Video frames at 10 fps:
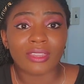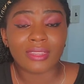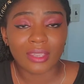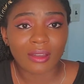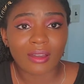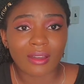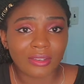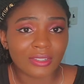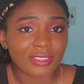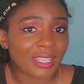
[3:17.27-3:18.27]
they
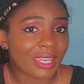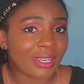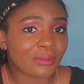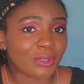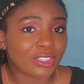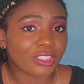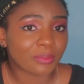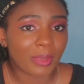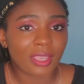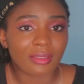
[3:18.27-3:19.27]
understand and
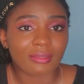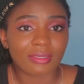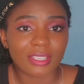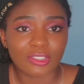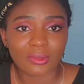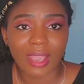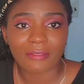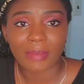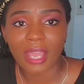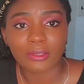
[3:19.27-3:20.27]
respect that you
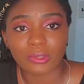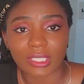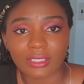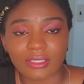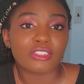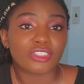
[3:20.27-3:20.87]
have boundaries.